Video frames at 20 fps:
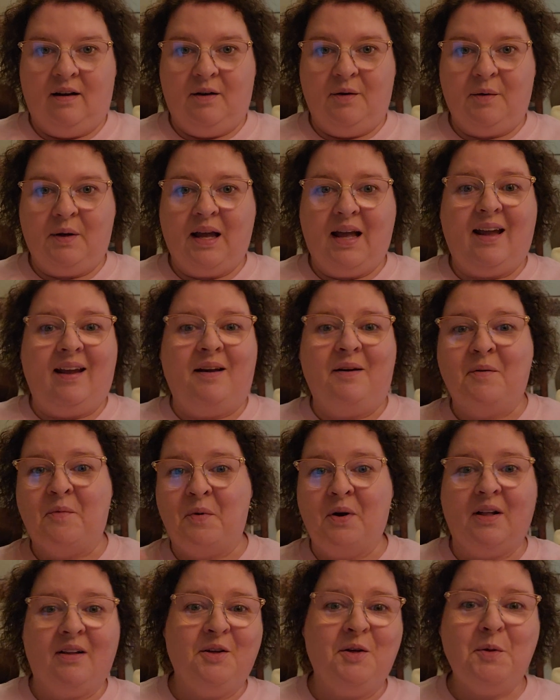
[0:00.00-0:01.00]
Okay,
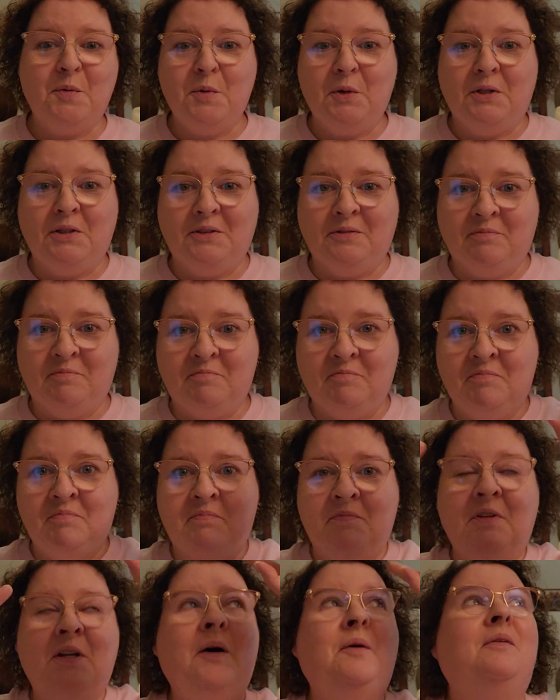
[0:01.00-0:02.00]
well, you will
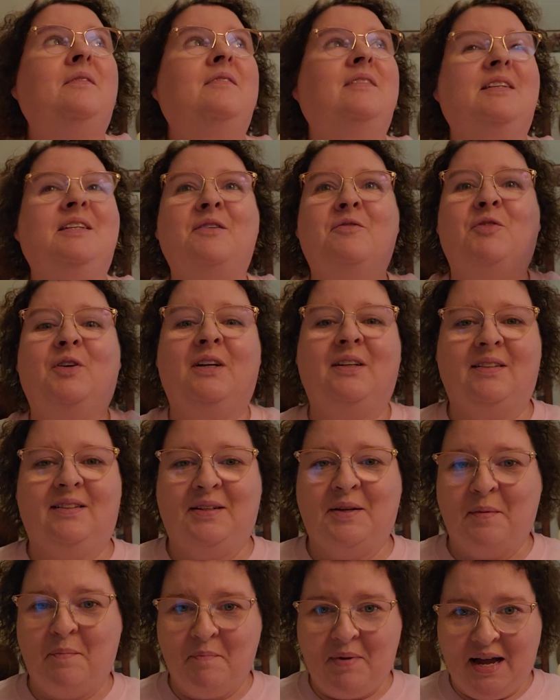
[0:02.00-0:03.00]
notice a
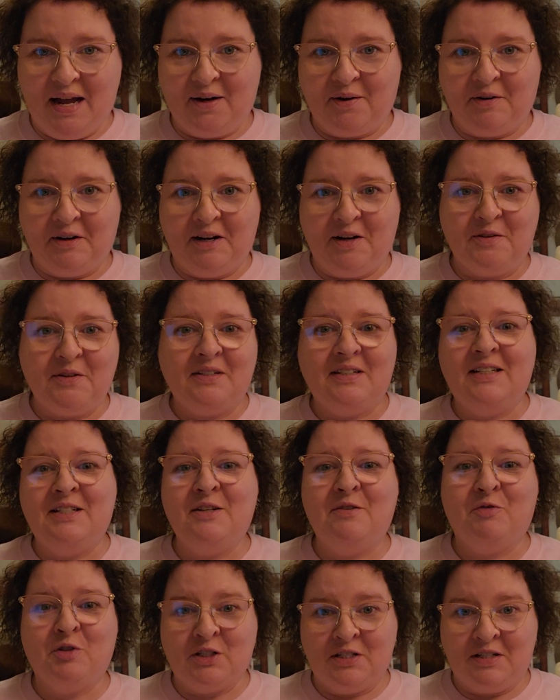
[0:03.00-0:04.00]
different background and a
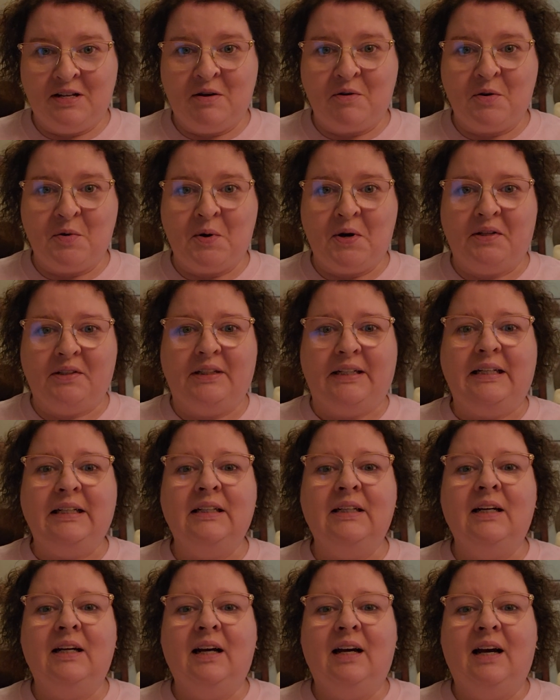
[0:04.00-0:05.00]
different sound quality.
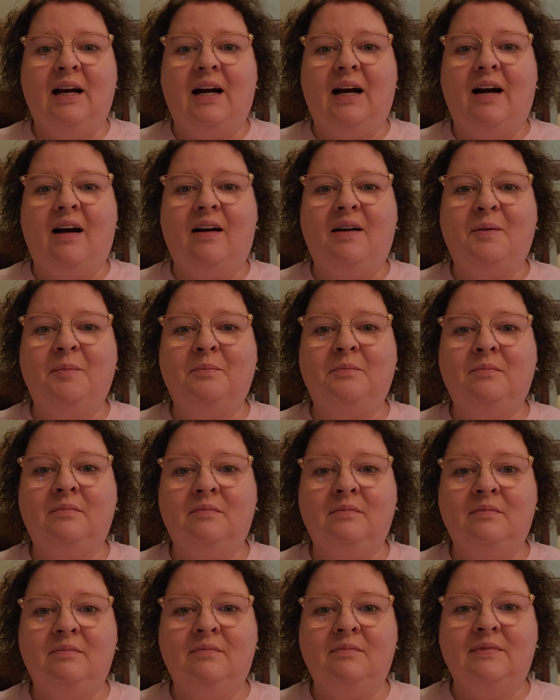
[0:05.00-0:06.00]

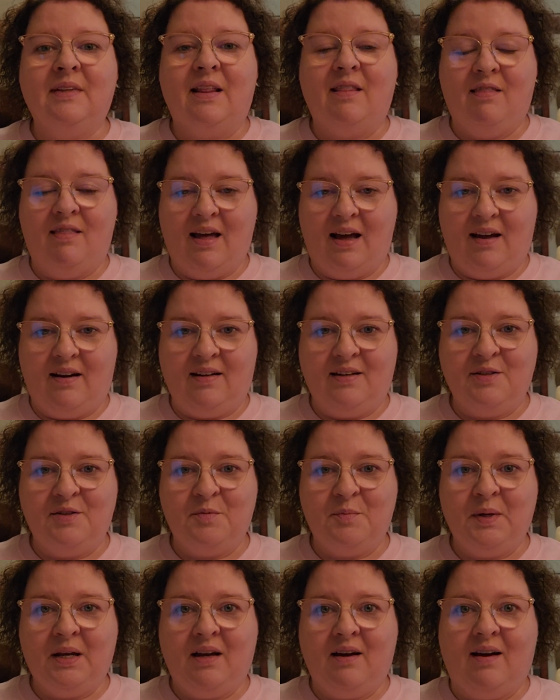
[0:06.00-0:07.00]
That
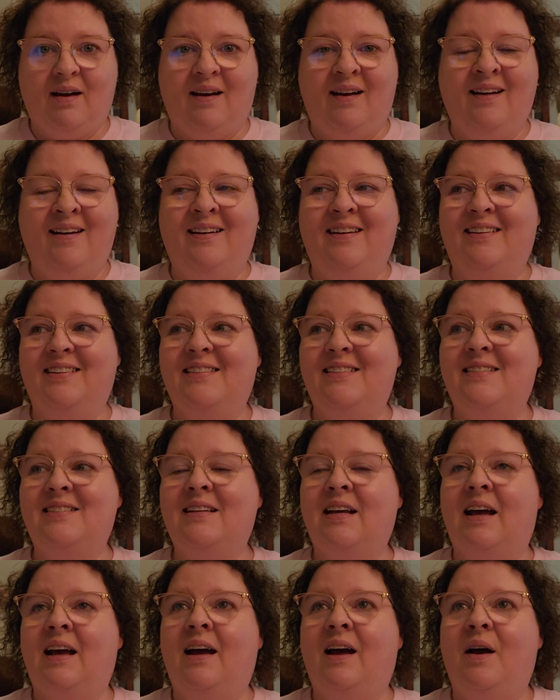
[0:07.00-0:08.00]
is because
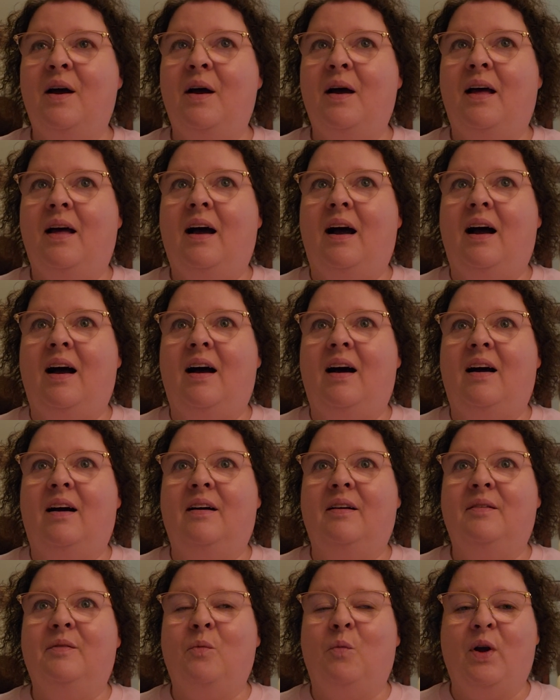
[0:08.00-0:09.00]

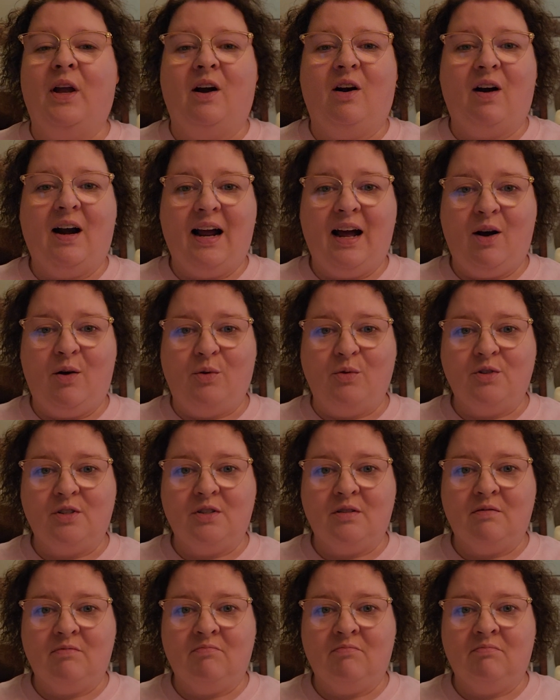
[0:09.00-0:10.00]
we are out